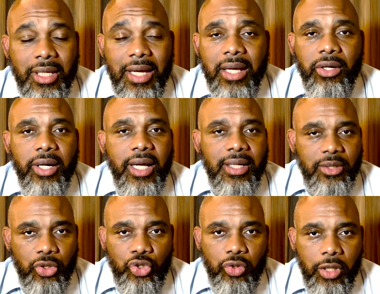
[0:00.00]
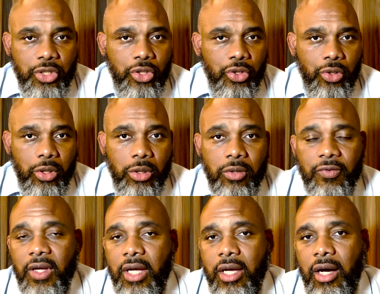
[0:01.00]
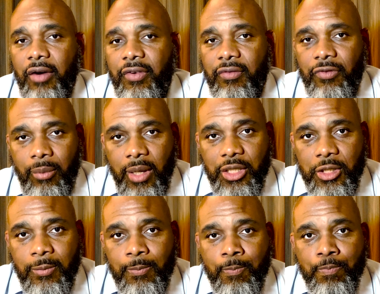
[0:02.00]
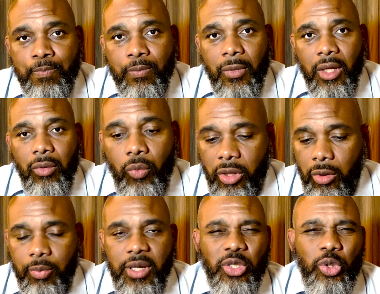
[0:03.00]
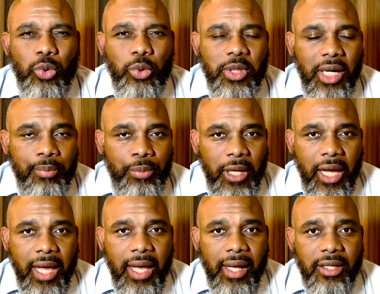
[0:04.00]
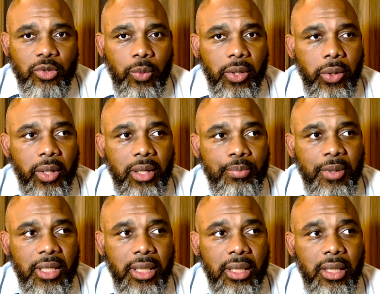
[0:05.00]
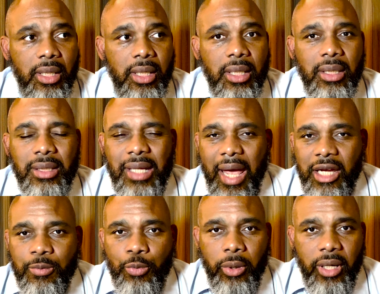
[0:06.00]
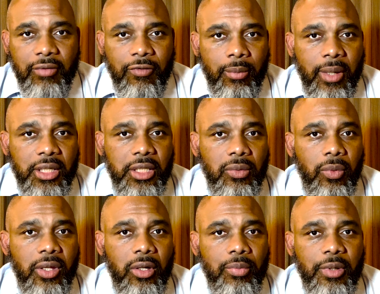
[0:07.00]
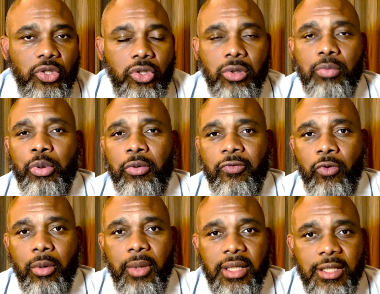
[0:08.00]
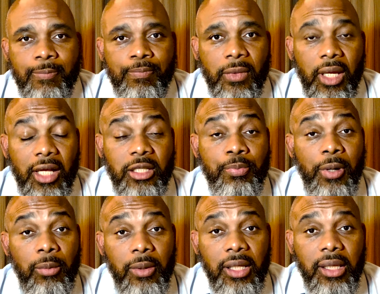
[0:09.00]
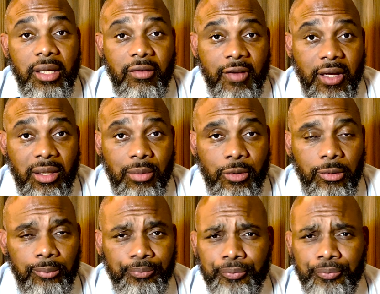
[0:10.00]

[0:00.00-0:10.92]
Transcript: The internet is a treasure trove of information, whether it be school site plans, whether it be dashboard information, whether it be student performance. It's publicly available.